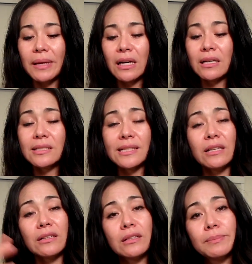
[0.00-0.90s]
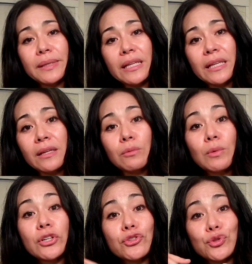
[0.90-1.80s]
because it'll be
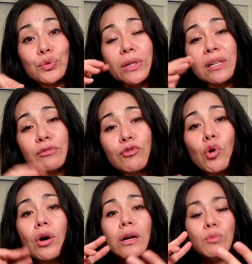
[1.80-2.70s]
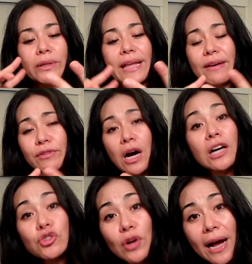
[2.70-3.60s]
what your school can afford, what they have
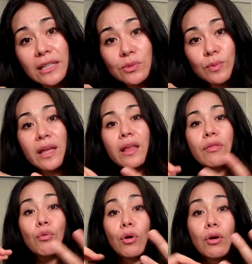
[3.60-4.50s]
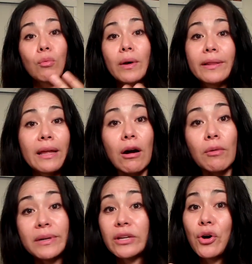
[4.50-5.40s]
contracts with, or what they
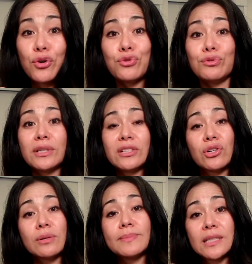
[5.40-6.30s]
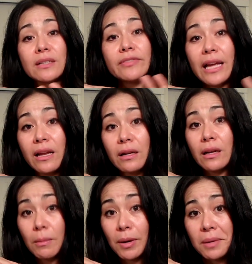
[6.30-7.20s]
already own in terms of
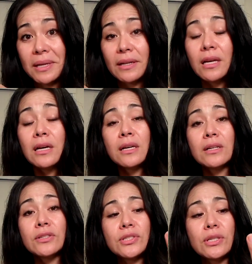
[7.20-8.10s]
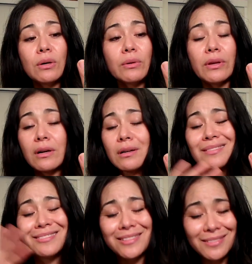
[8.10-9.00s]
an apartment. So there
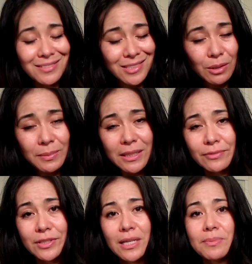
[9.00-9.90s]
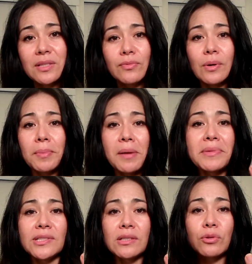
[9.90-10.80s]
are so many different types of
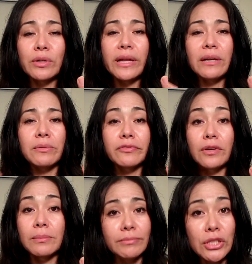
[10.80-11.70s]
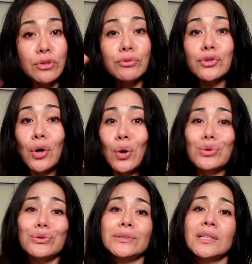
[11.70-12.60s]
apartments in Korea, anywhere from new to
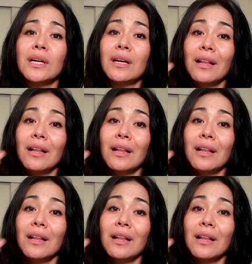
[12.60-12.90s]
old,